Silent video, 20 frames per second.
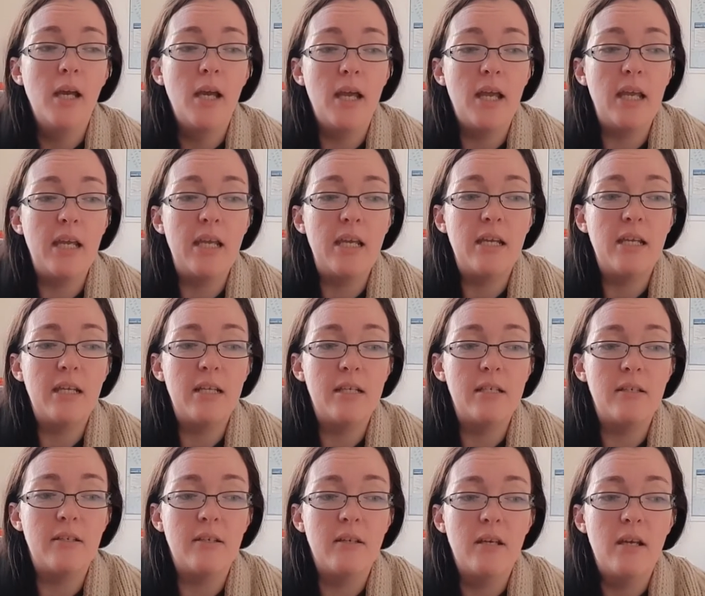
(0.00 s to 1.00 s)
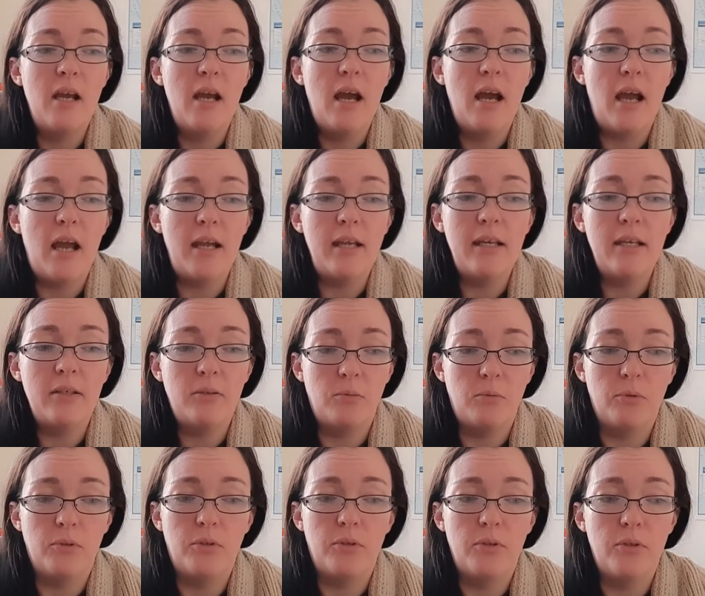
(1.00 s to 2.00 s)
and I had
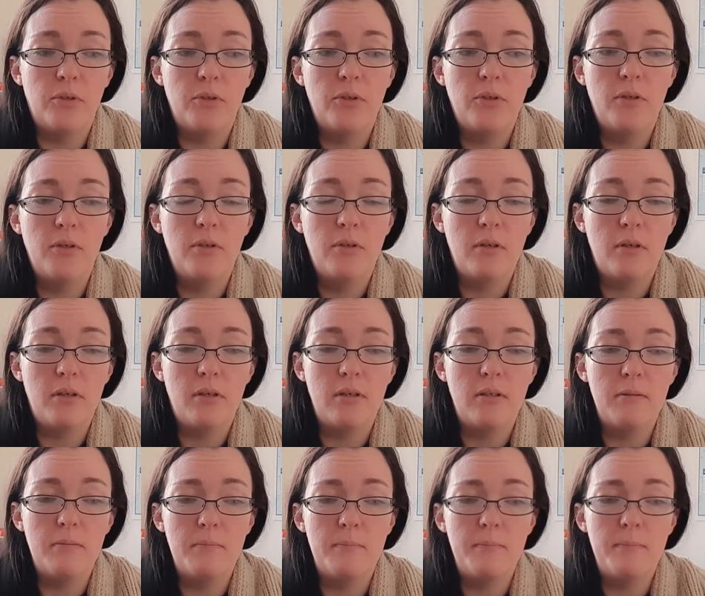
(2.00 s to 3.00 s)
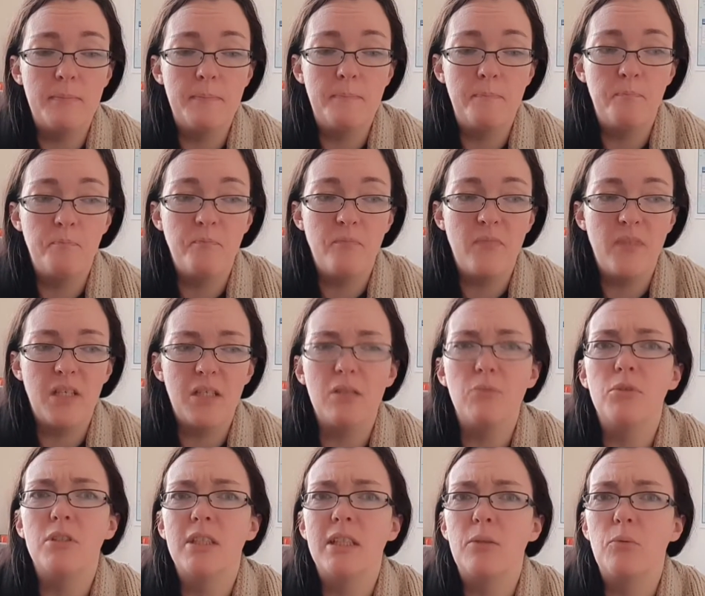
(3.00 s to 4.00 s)
ordered, it
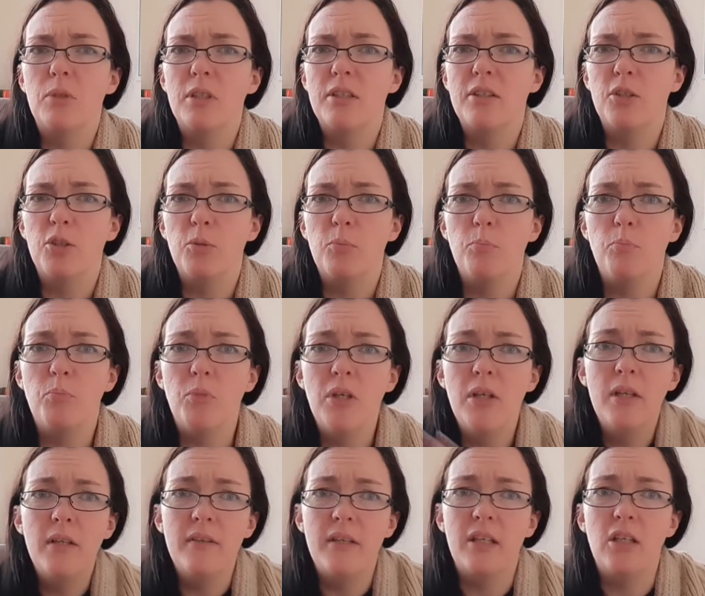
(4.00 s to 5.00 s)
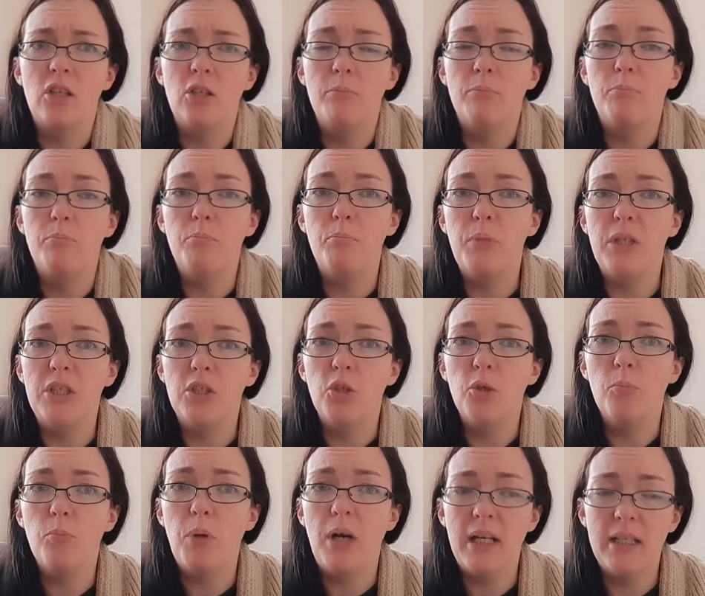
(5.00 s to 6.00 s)
was like one of they call them
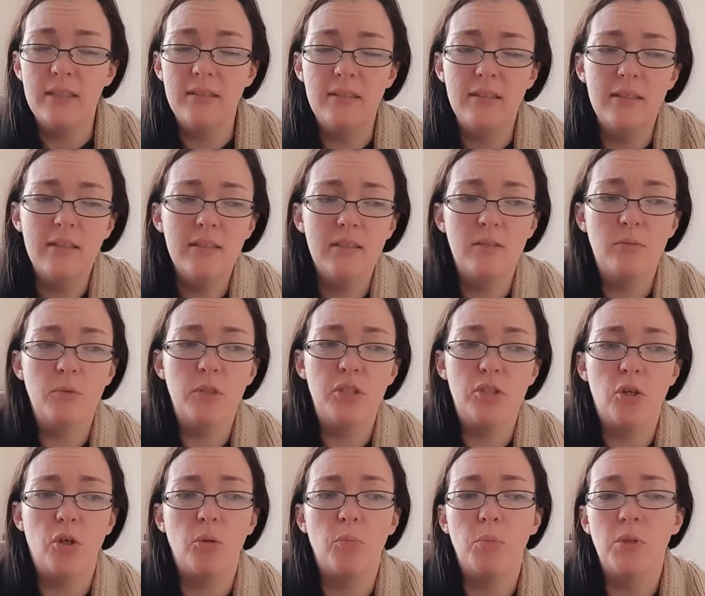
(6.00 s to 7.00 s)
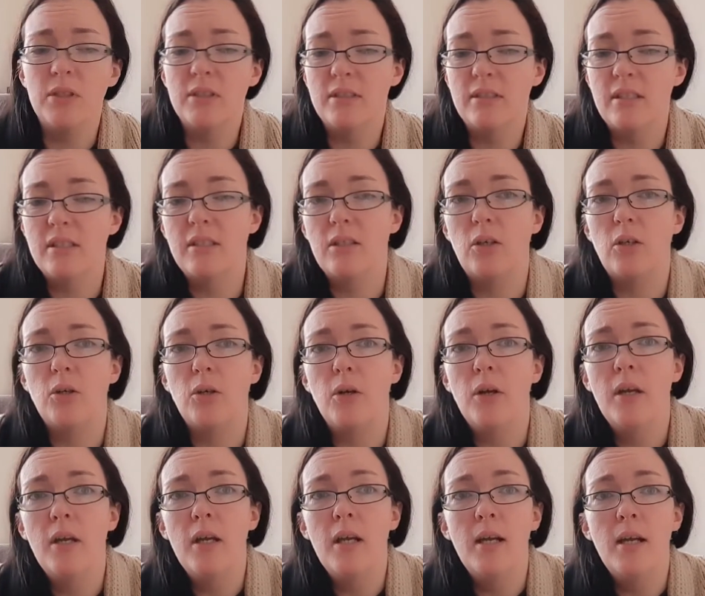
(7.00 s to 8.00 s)
beater boxes, which are books that are
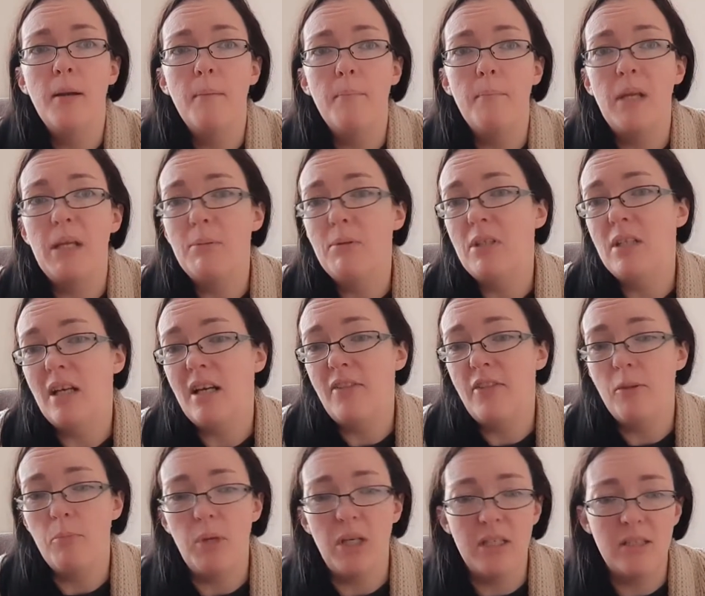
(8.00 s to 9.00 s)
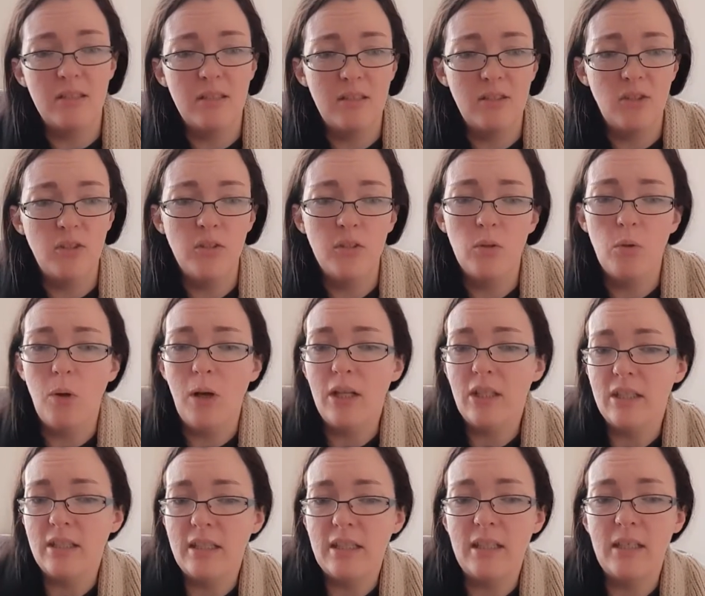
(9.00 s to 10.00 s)
maybe not the best
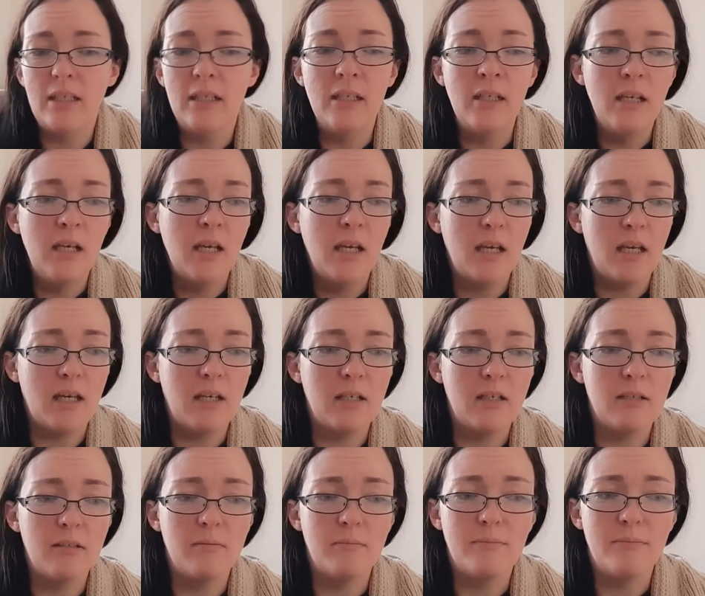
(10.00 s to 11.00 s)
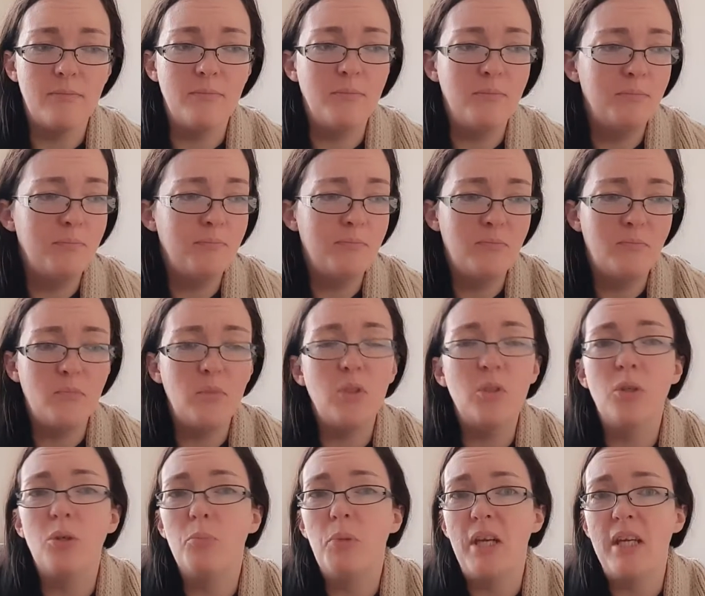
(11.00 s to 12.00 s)
quality, you
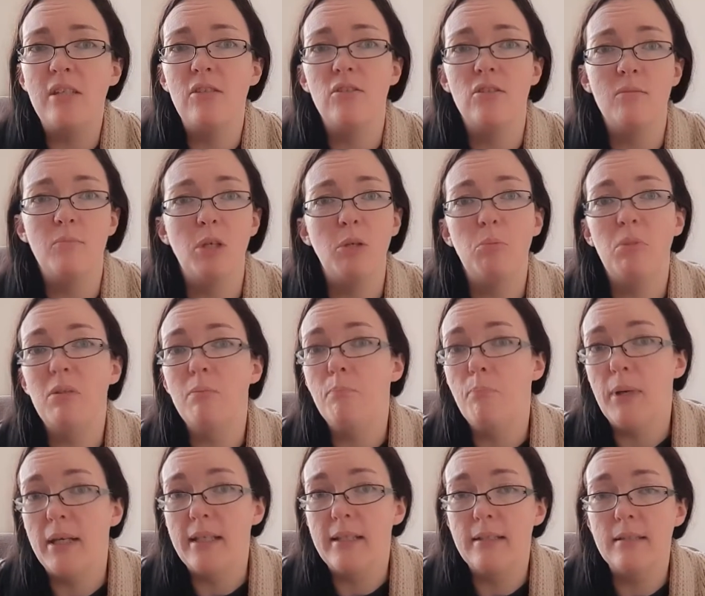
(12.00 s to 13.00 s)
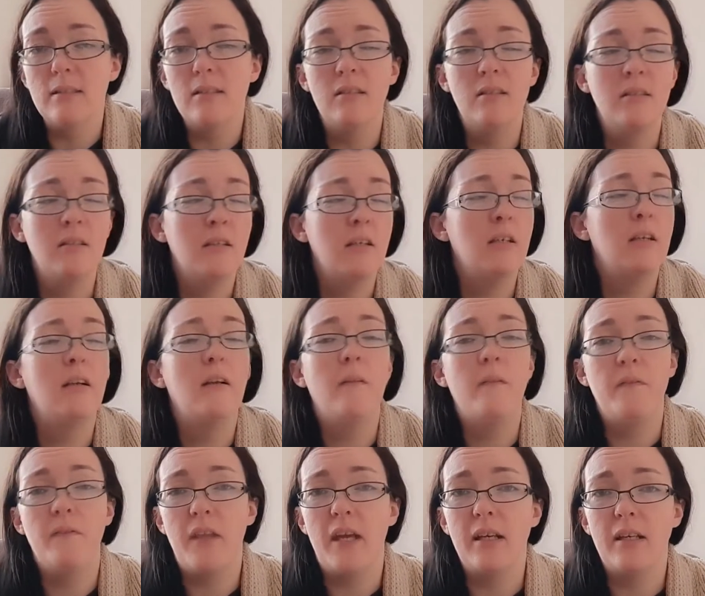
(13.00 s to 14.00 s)
know, pages might be bent,
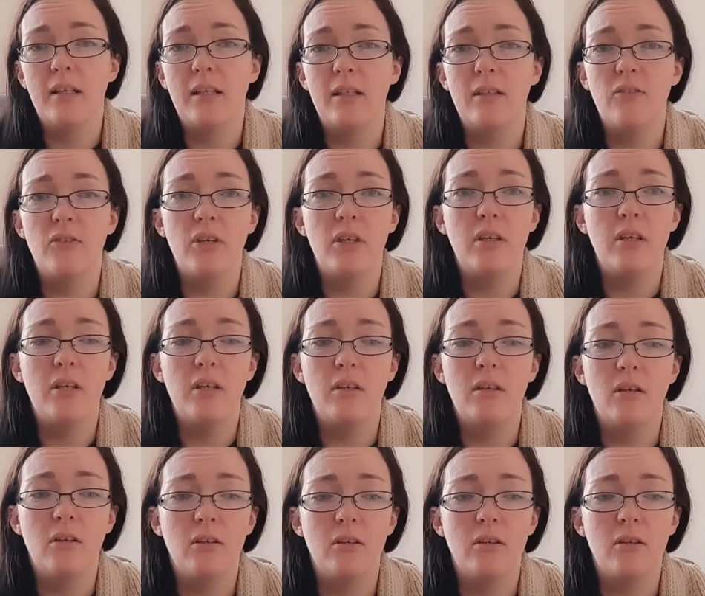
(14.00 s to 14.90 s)
that kind of thing,